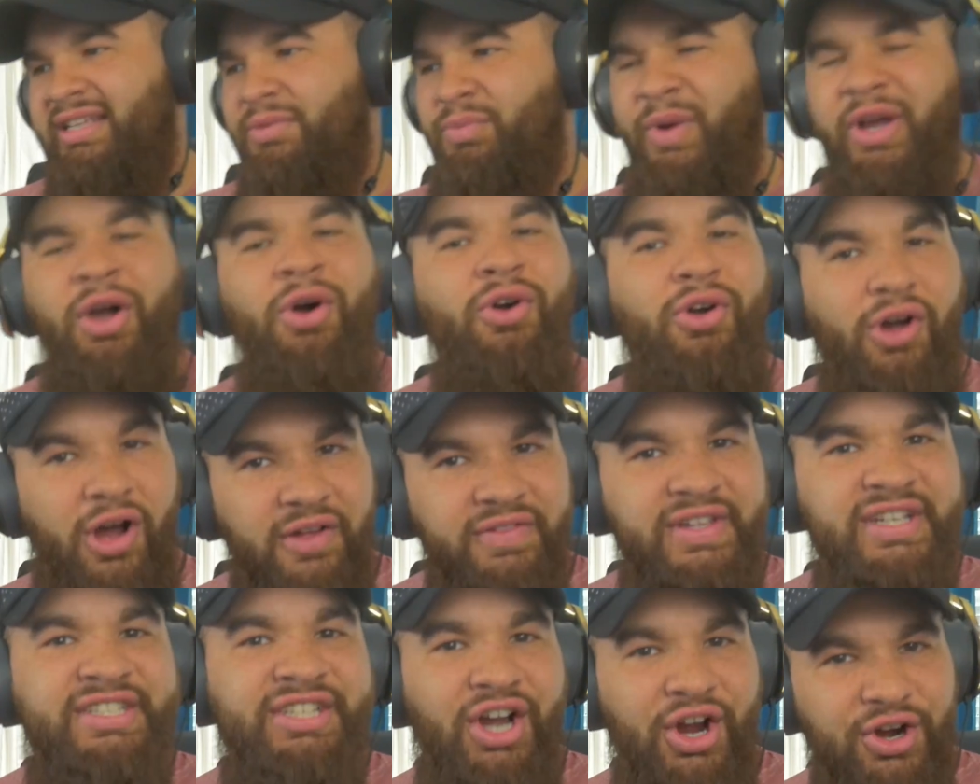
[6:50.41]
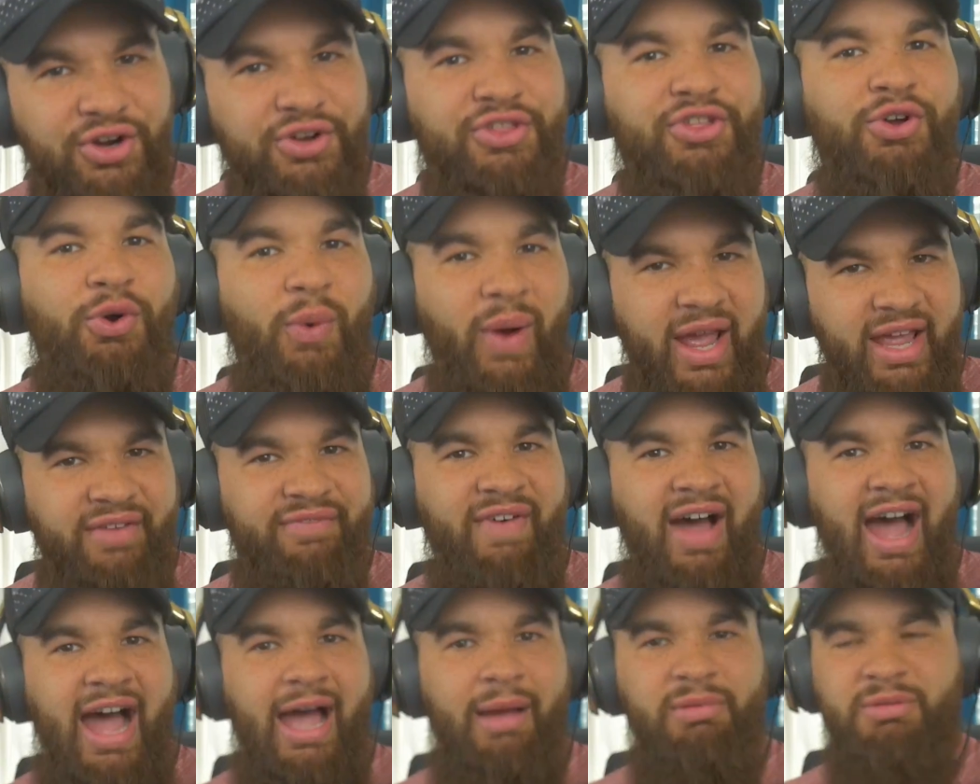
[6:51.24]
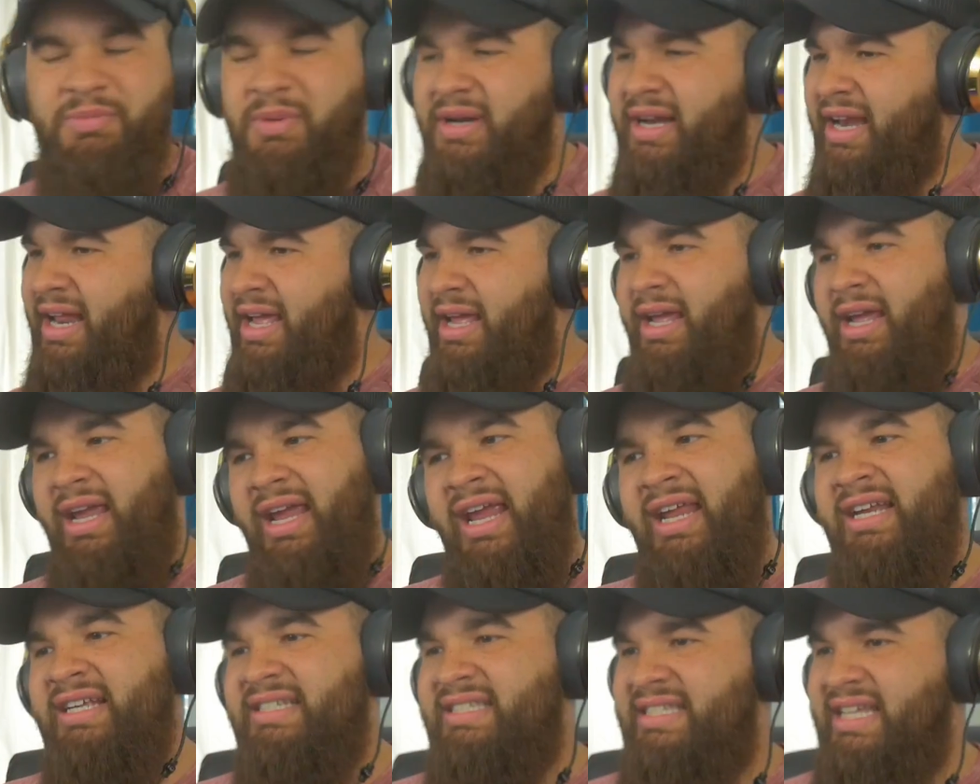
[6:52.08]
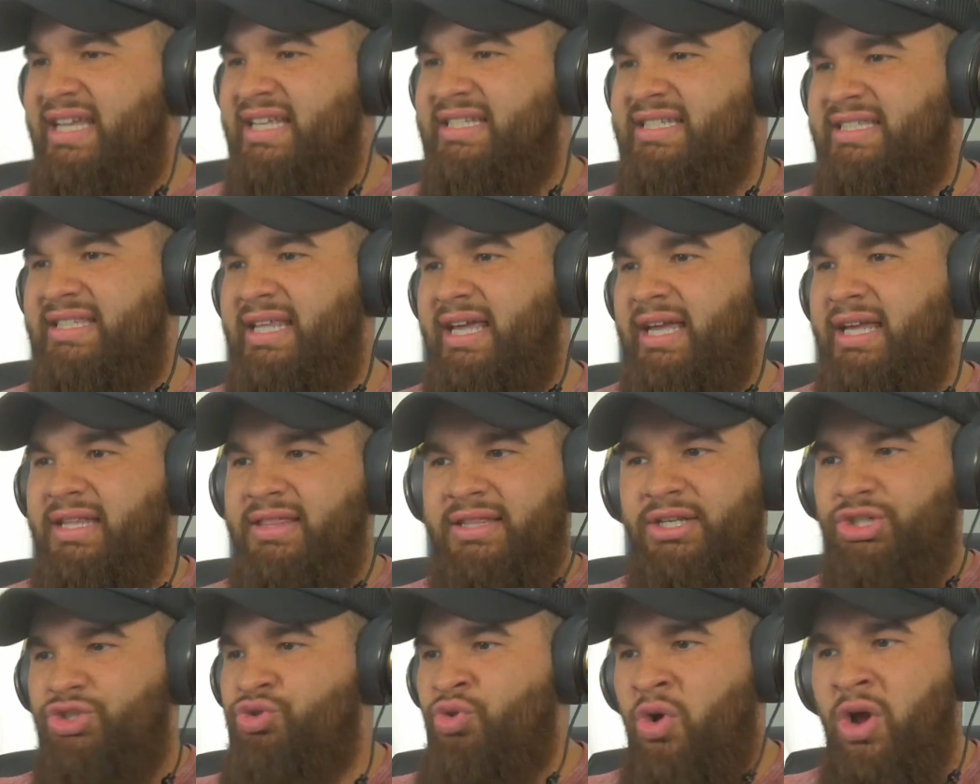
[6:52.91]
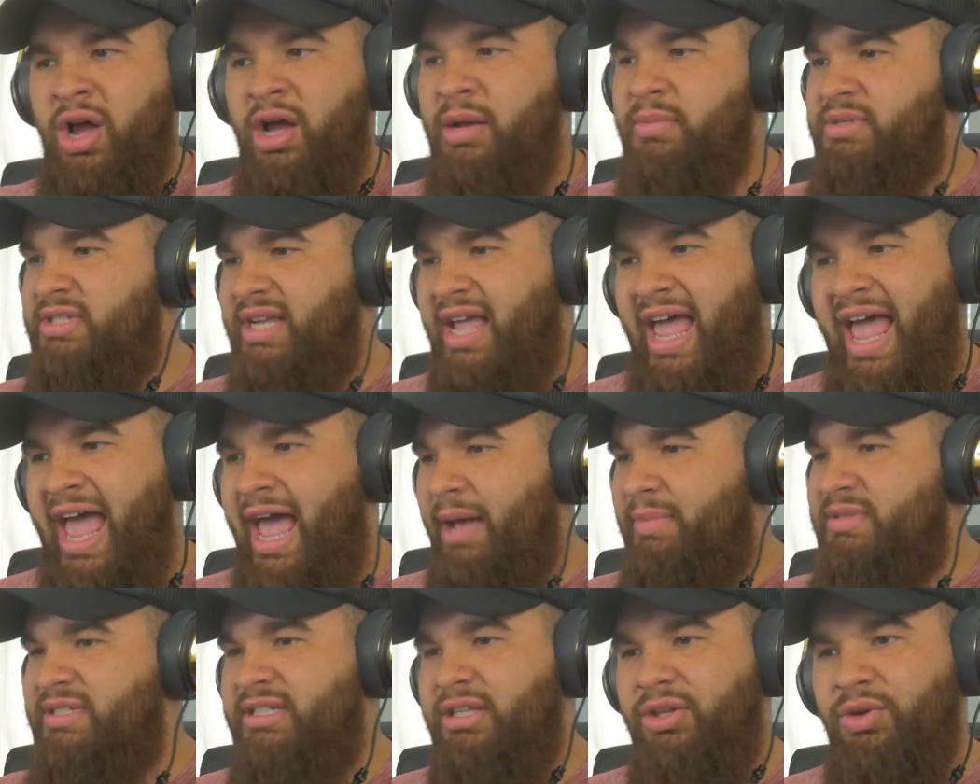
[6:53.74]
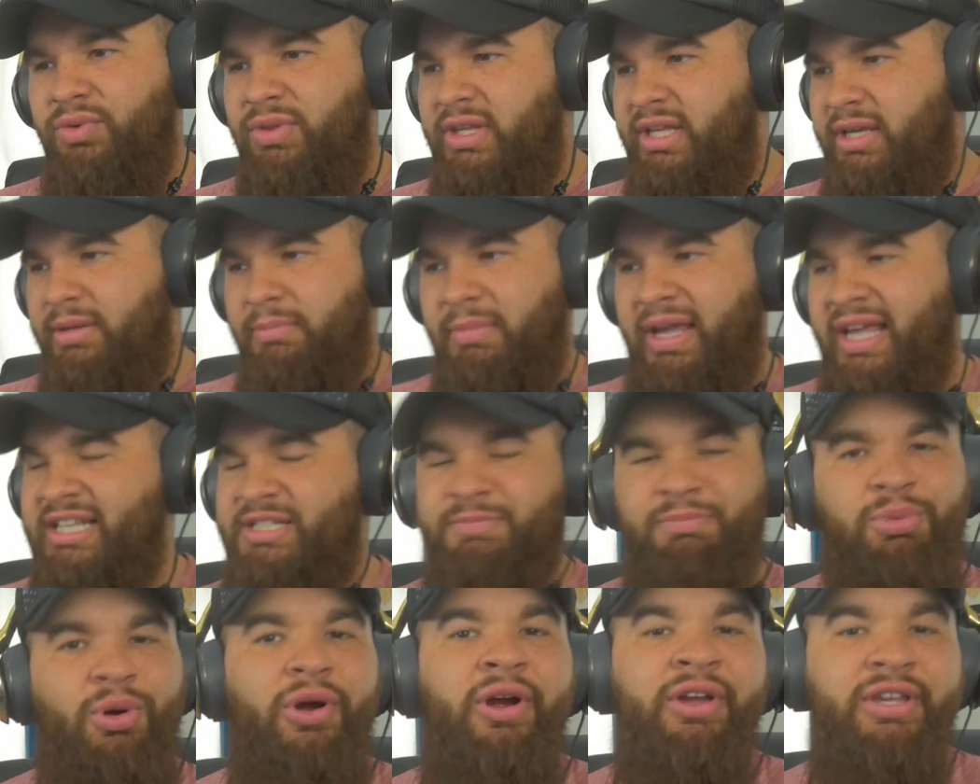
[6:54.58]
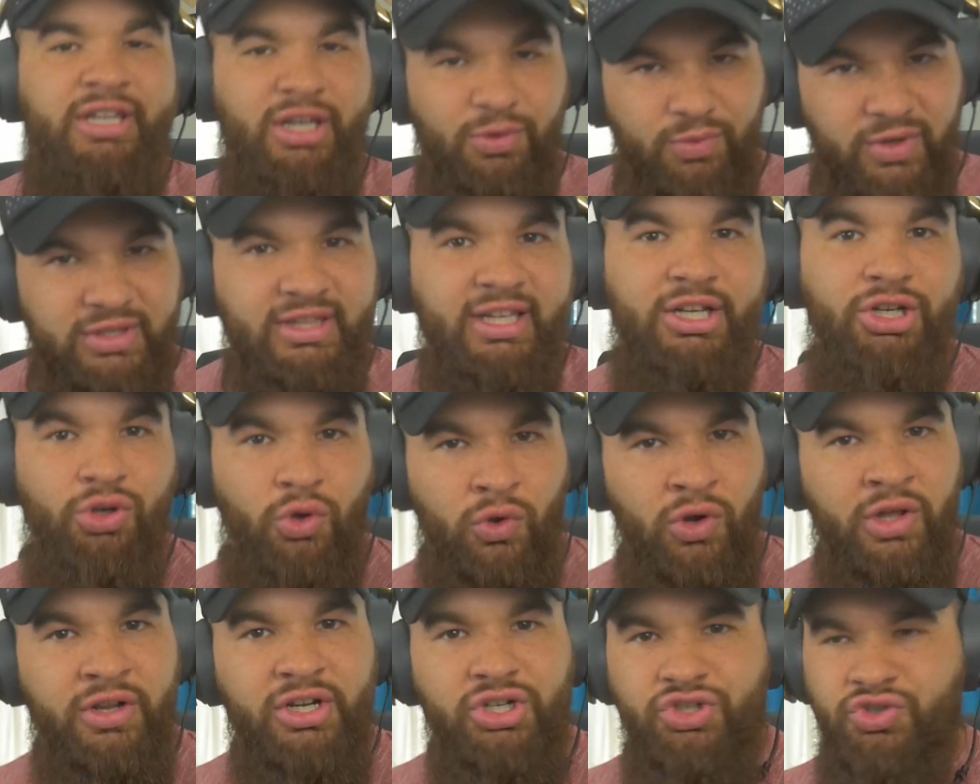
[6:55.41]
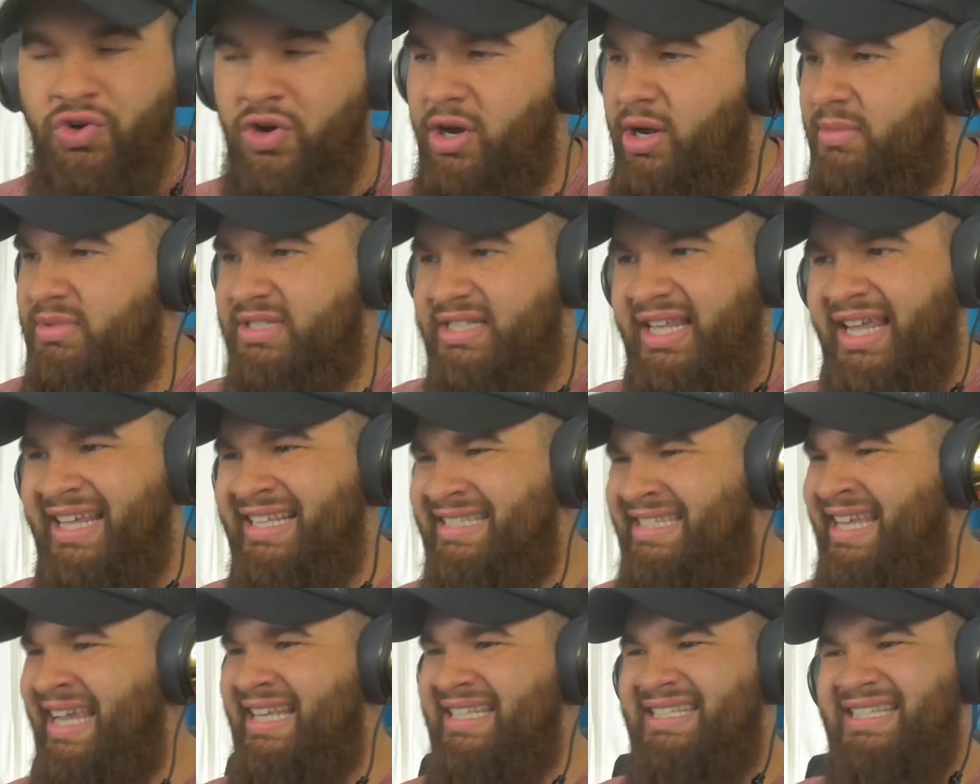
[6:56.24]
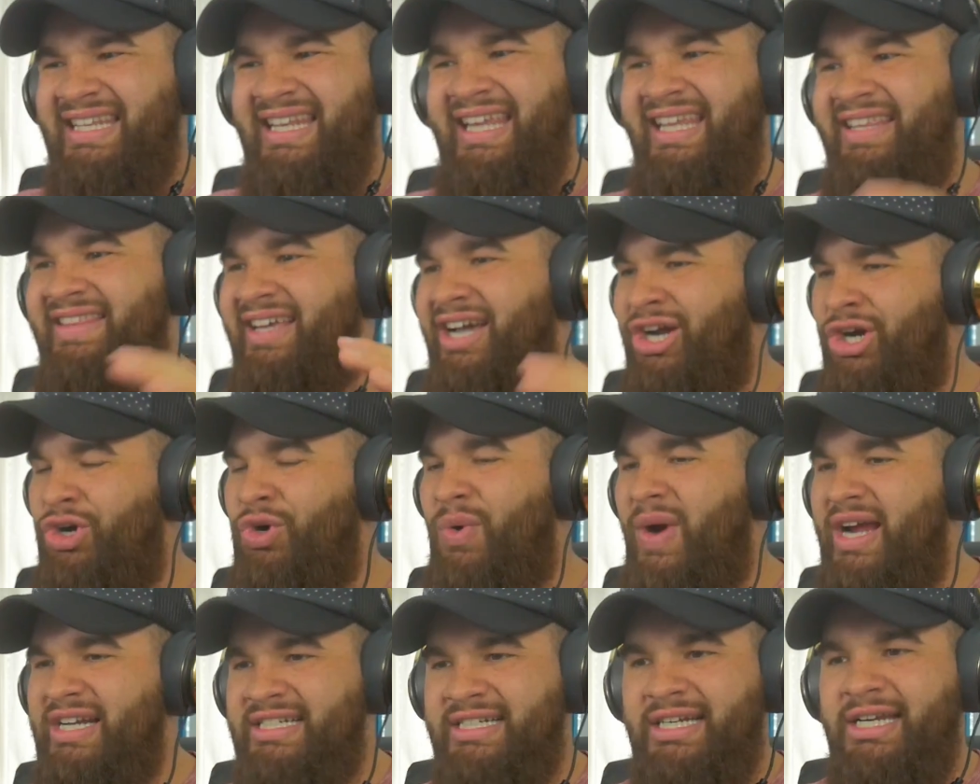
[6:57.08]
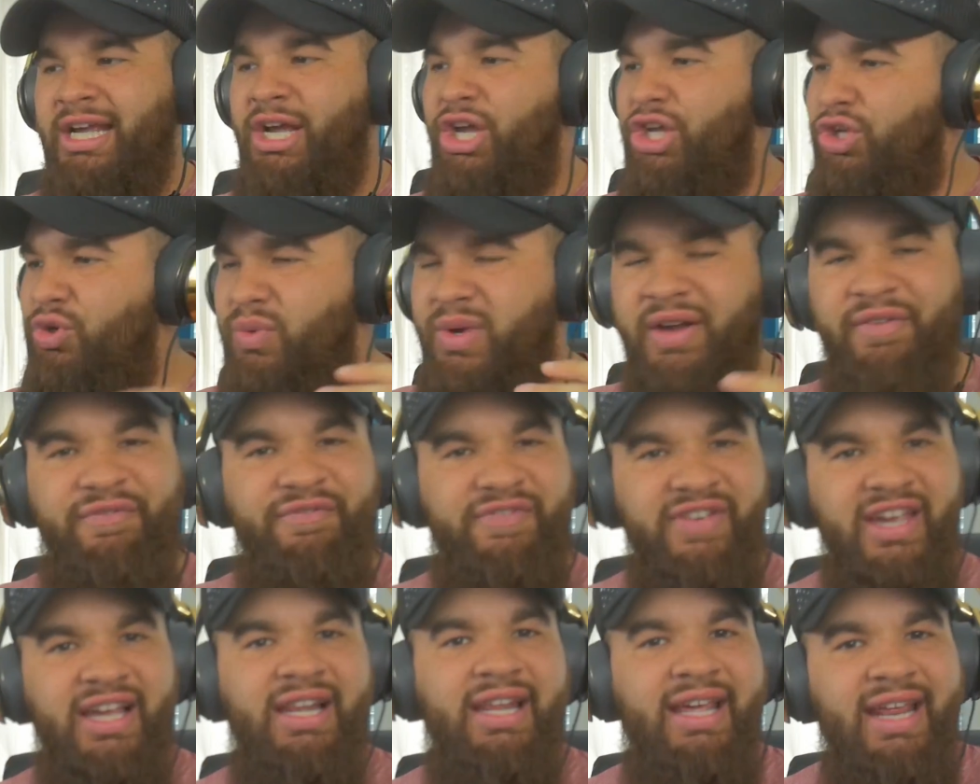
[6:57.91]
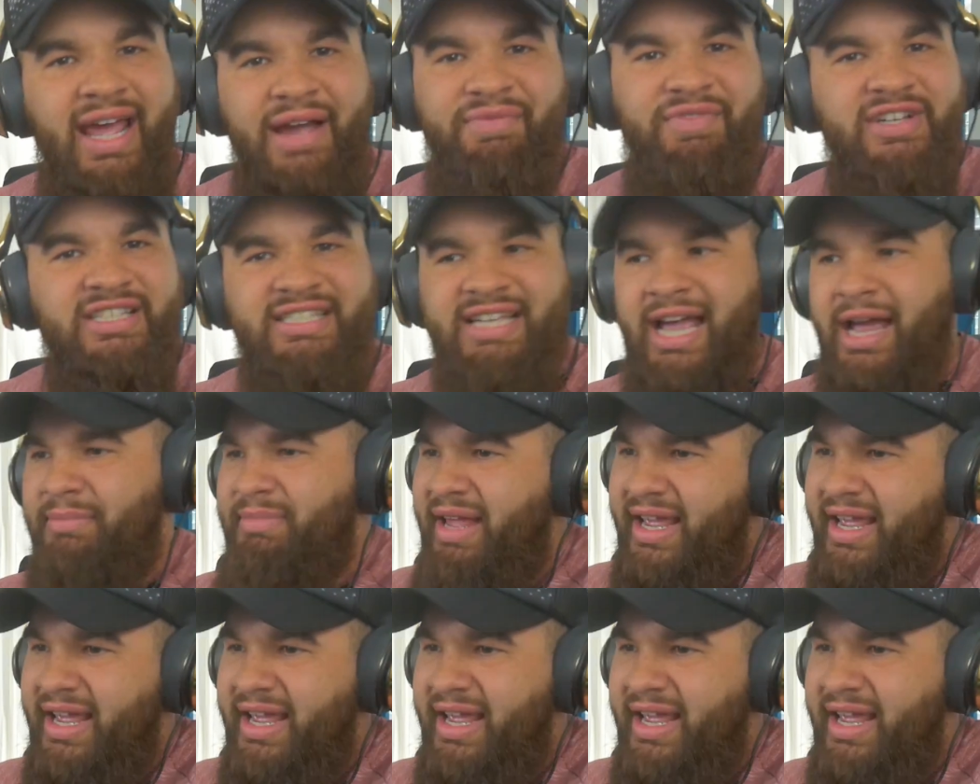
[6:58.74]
we're gonna call these earthquake vibes, but in the sense that the drums absolutely is brilliant. What they're doing on the drums, the intensity, the aggression, you can feel it every time